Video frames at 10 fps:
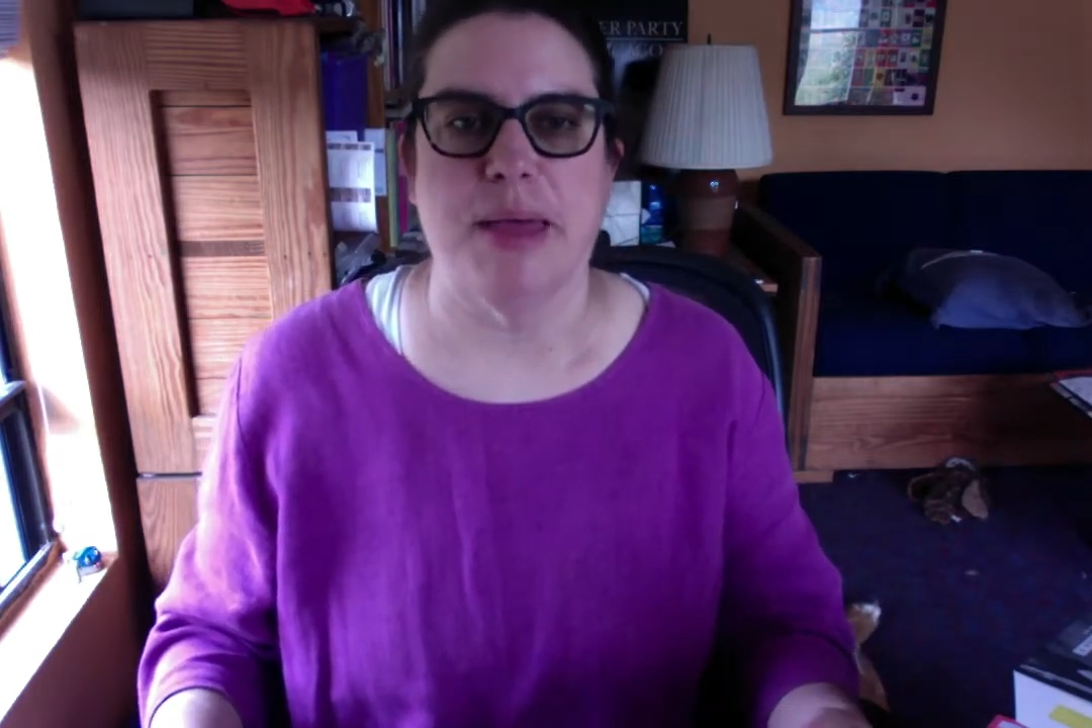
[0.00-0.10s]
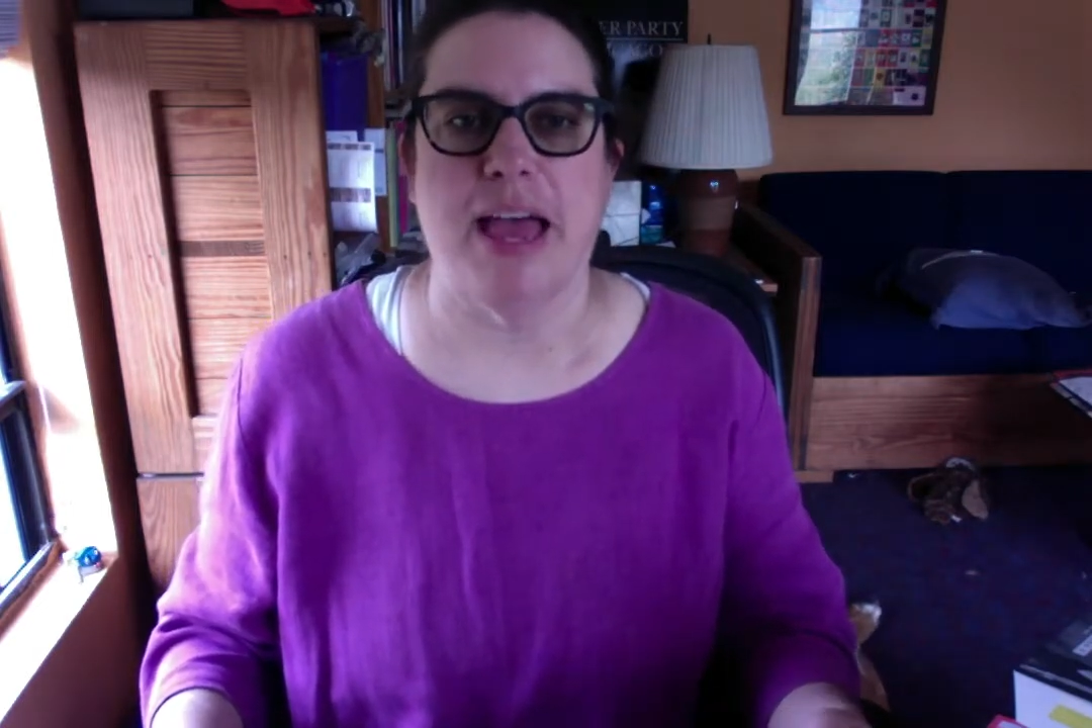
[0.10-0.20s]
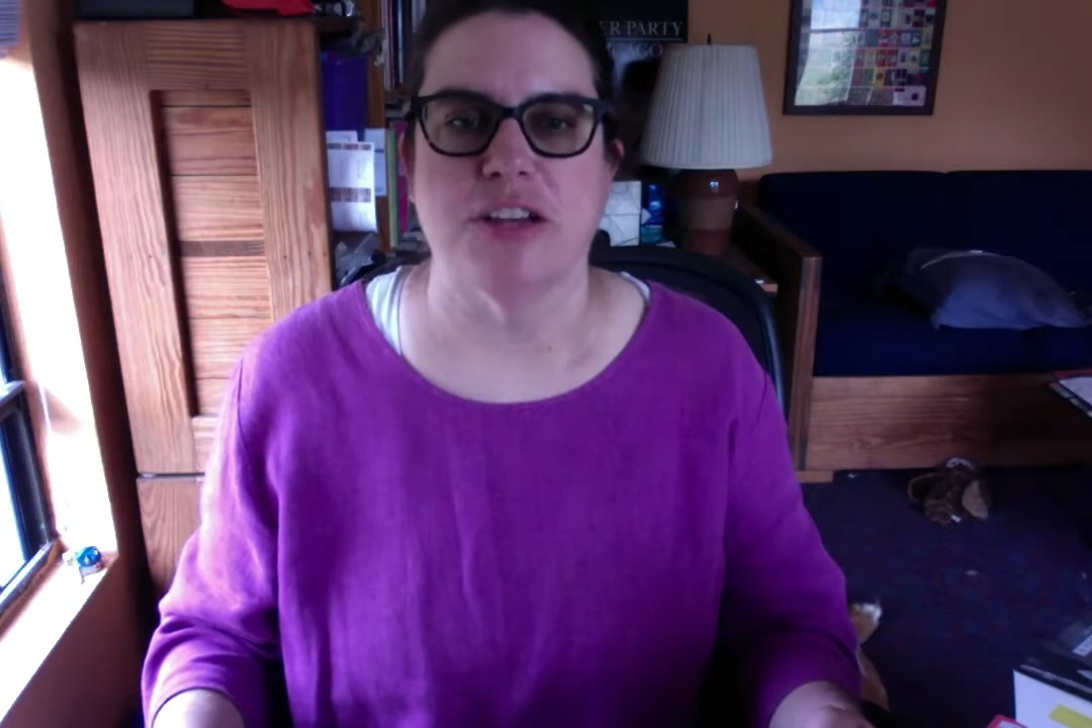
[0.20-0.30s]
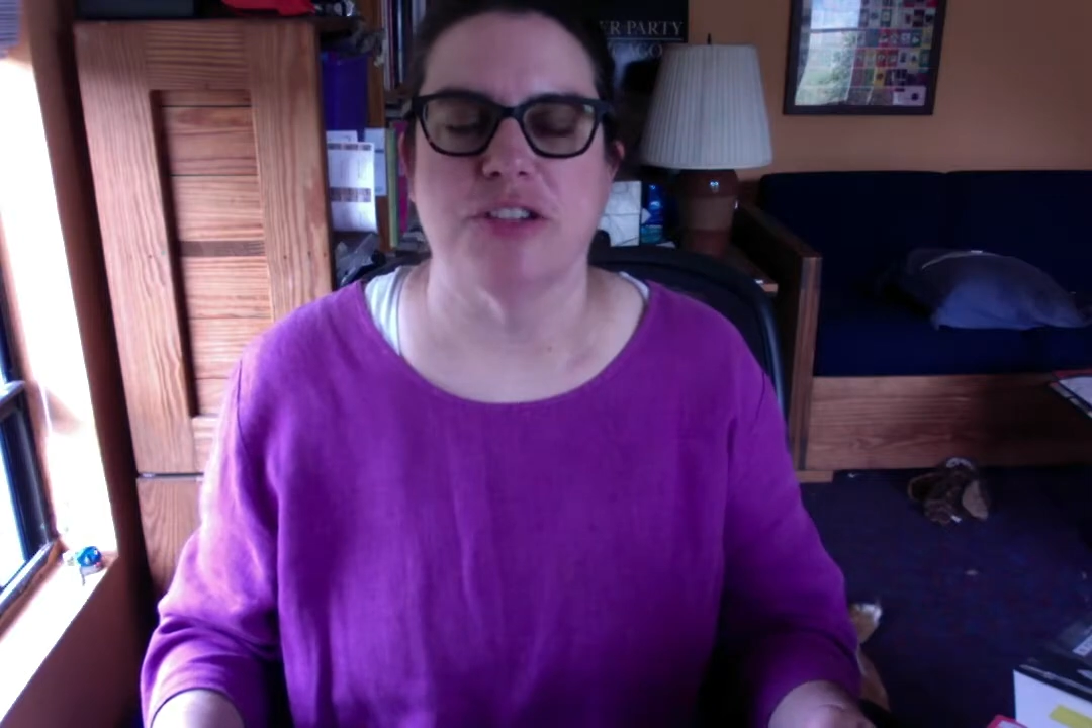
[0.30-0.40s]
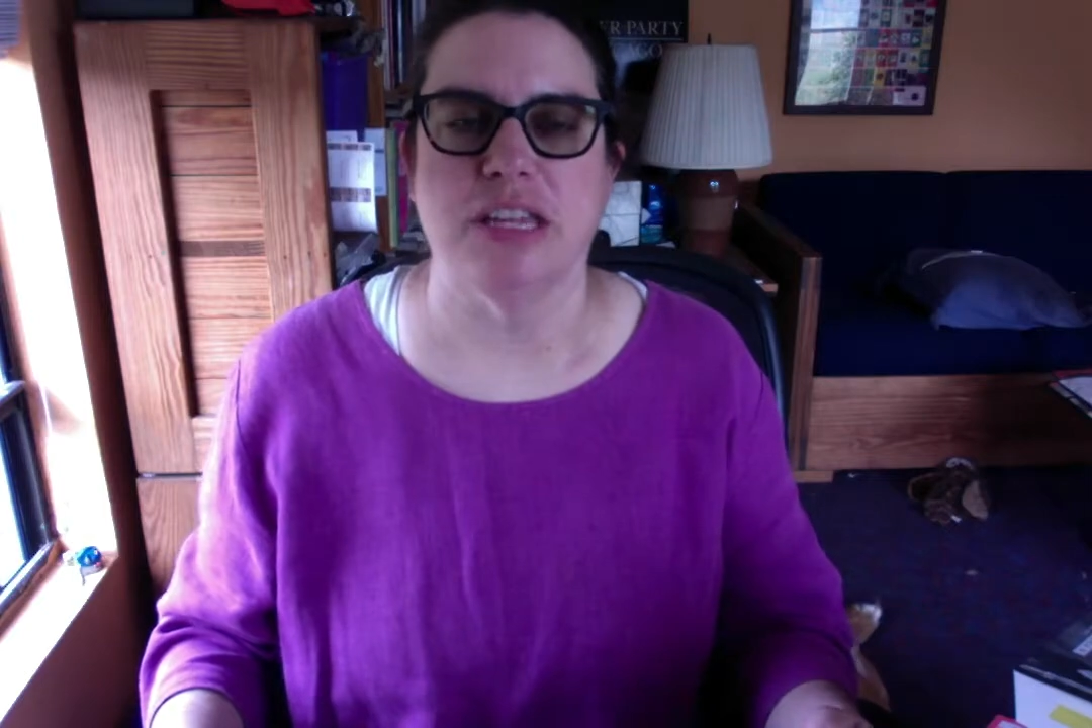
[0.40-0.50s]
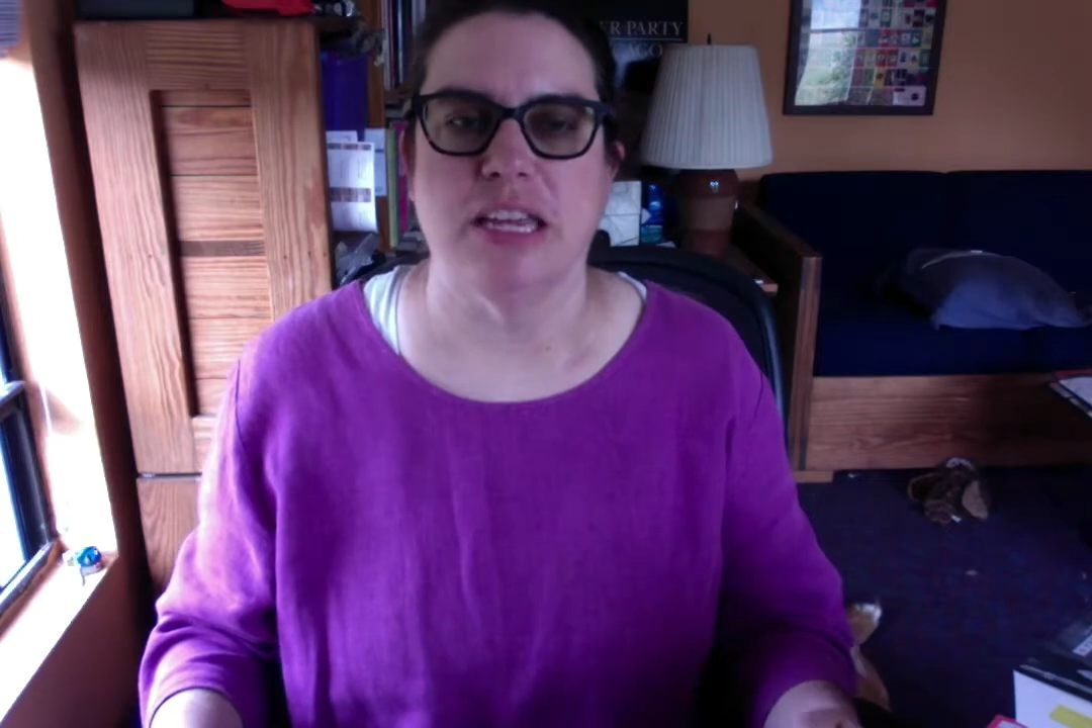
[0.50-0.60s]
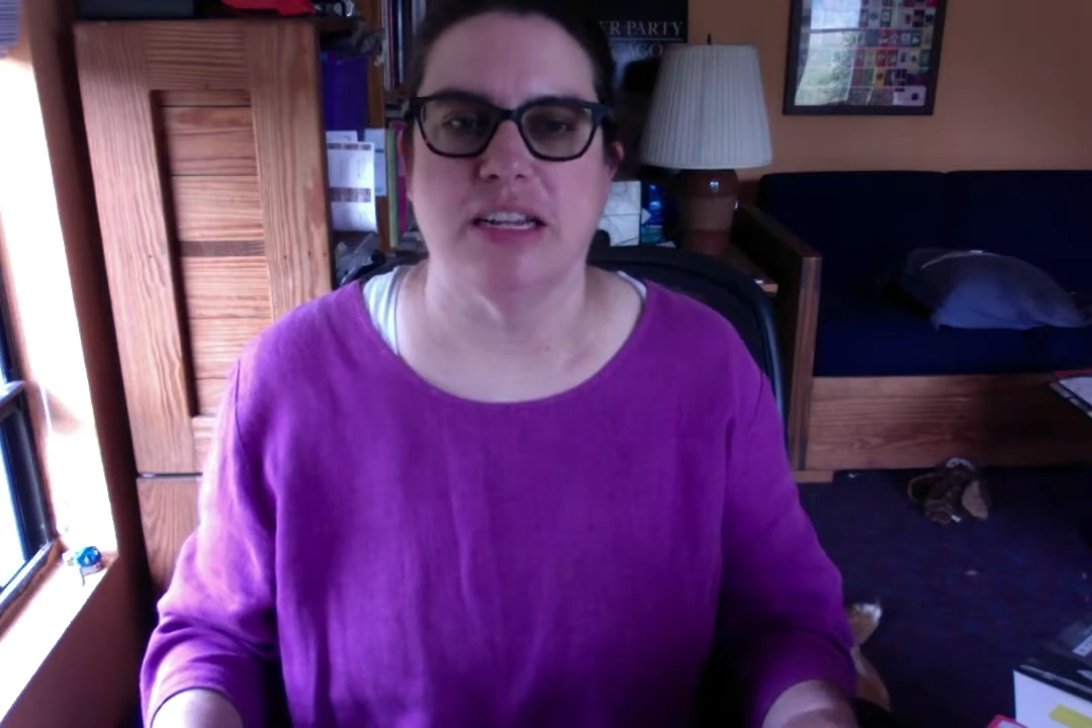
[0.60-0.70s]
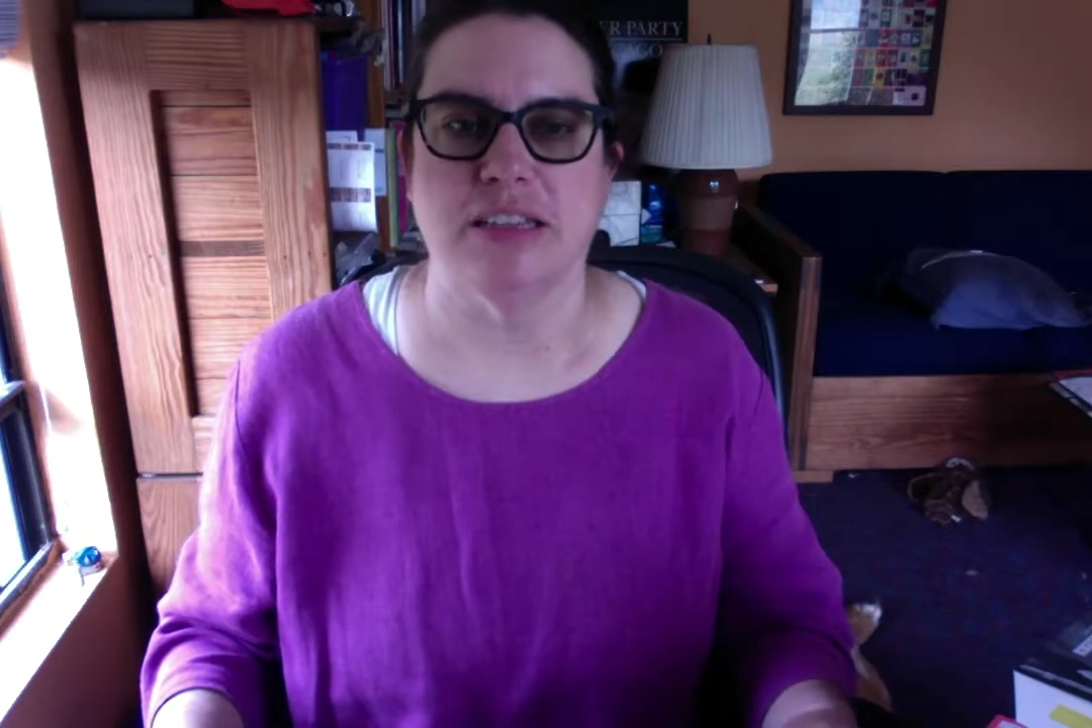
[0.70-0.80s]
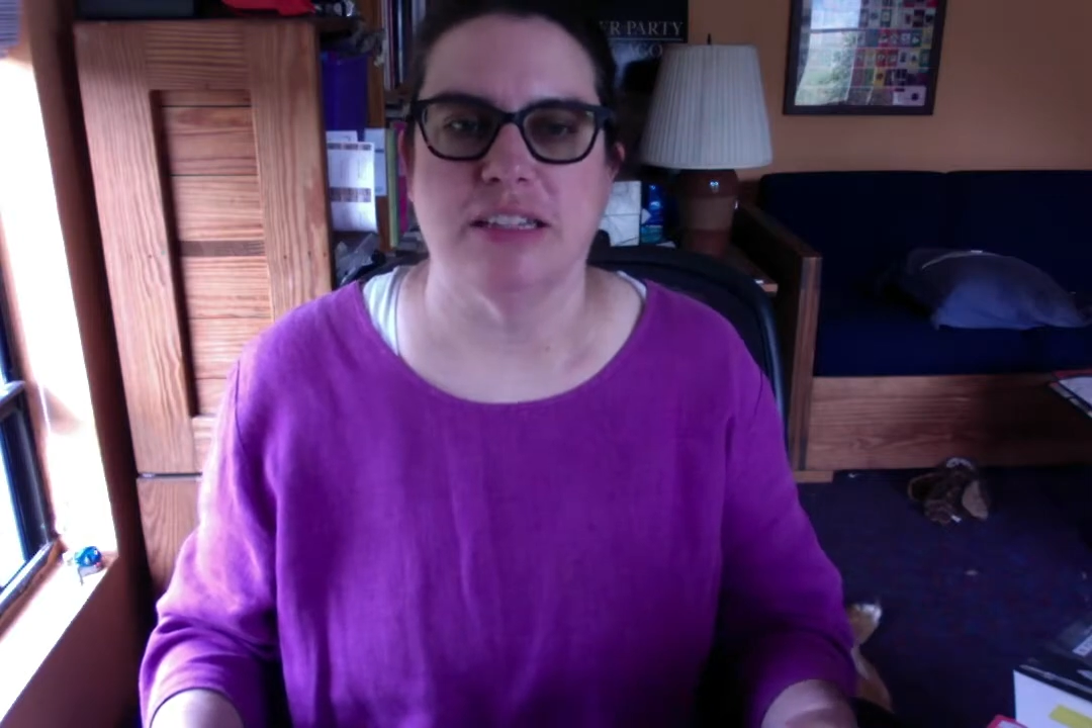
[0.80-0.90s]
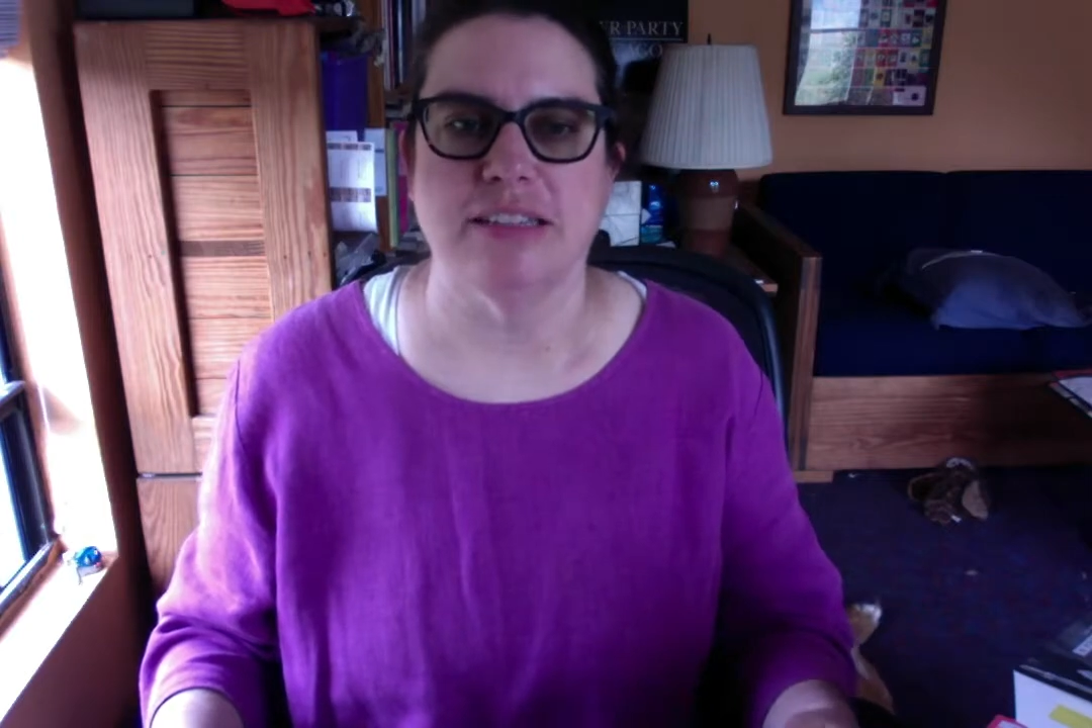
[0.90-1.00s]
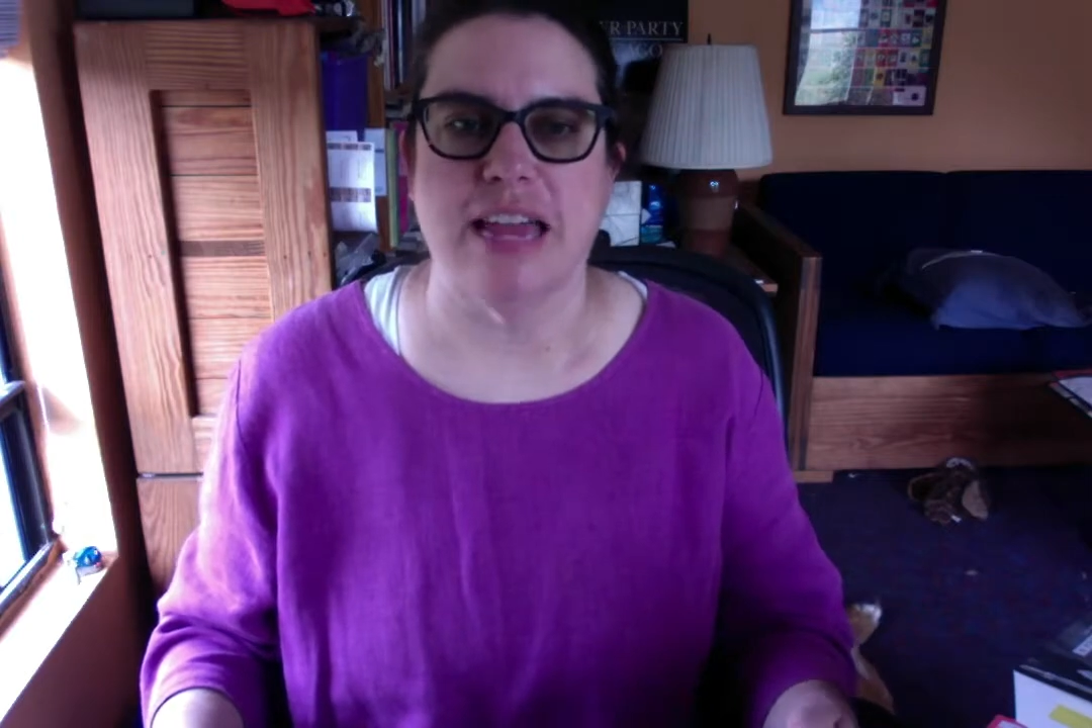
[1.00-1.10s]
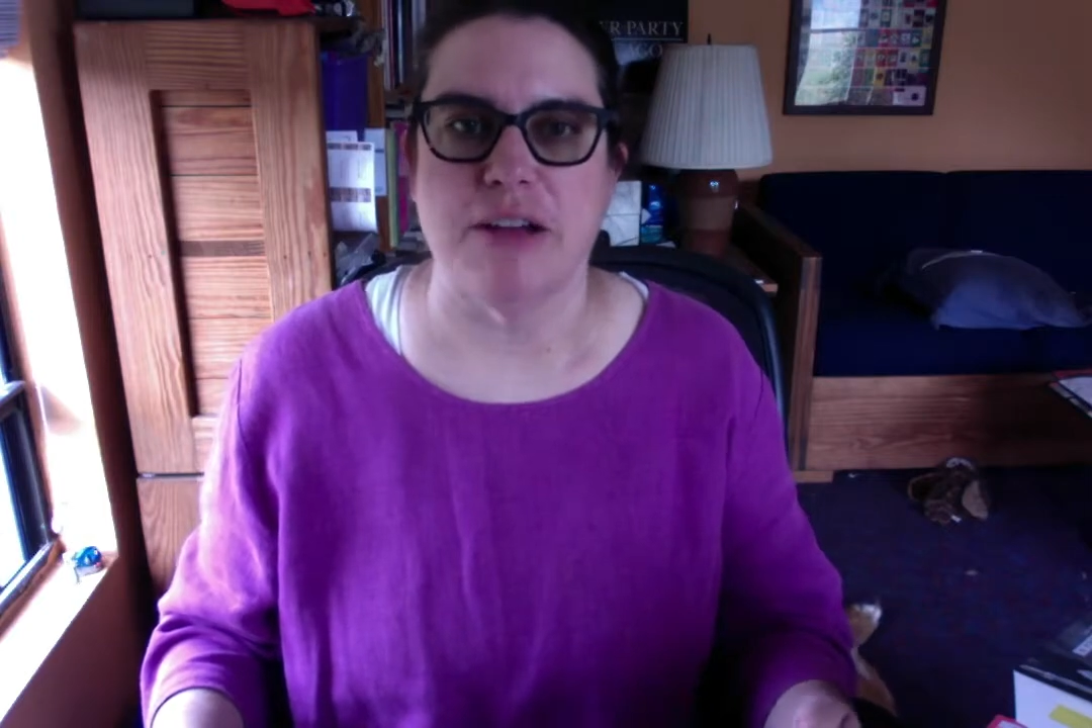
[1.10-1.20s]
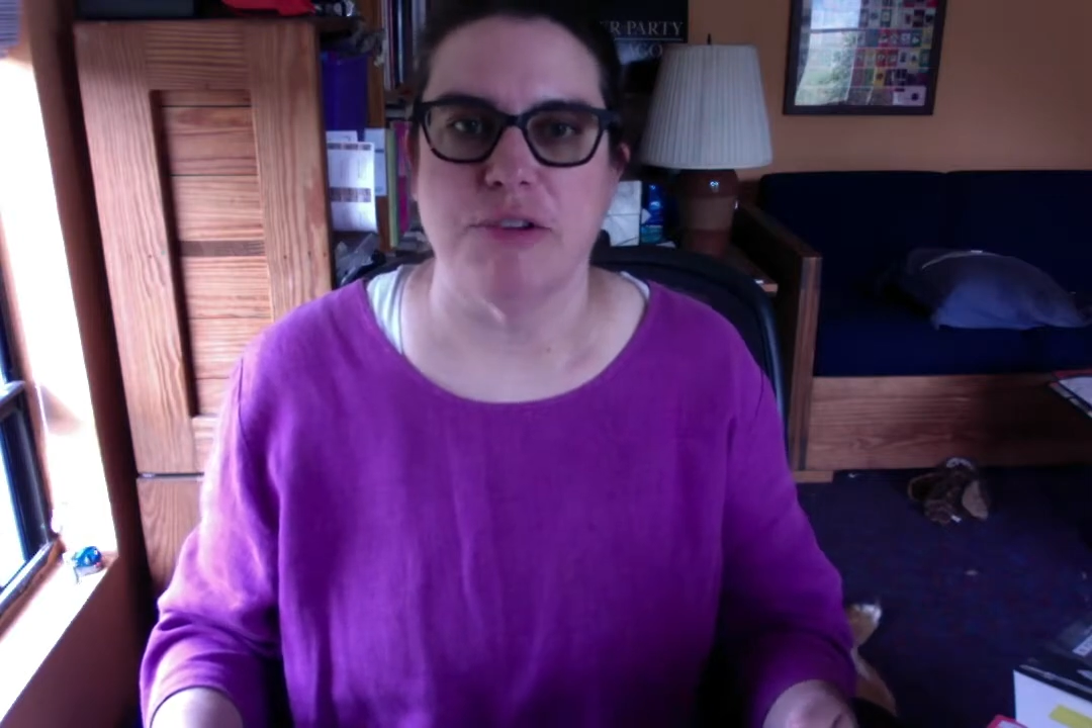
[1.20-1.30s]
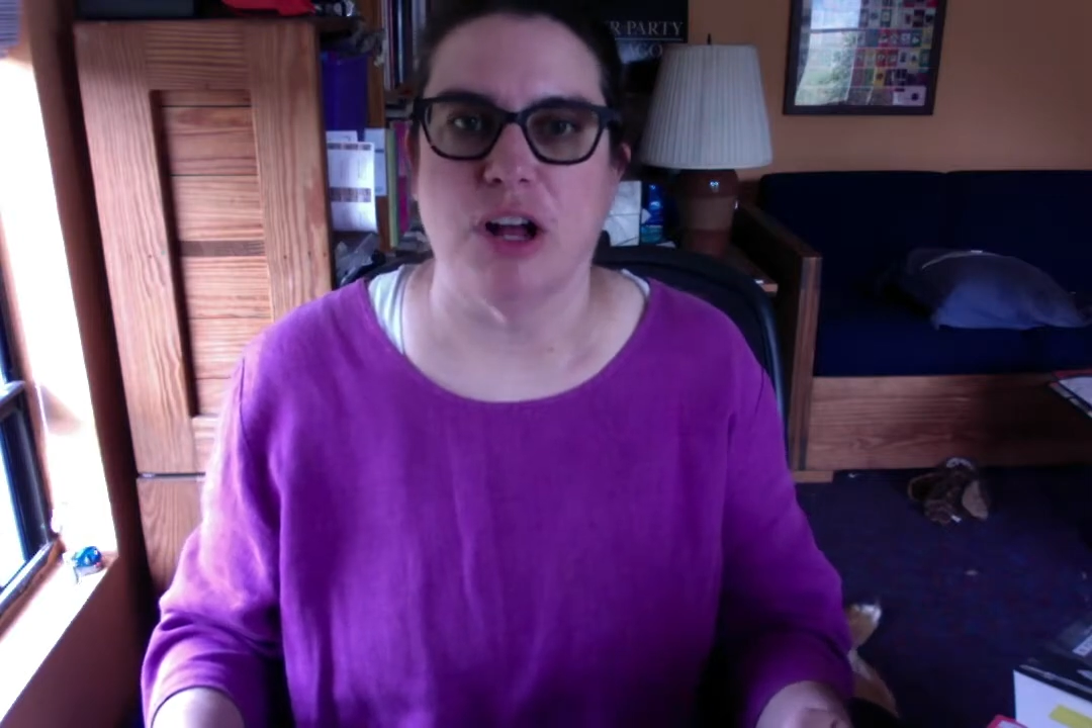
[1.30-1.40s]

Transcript: actually, in a little town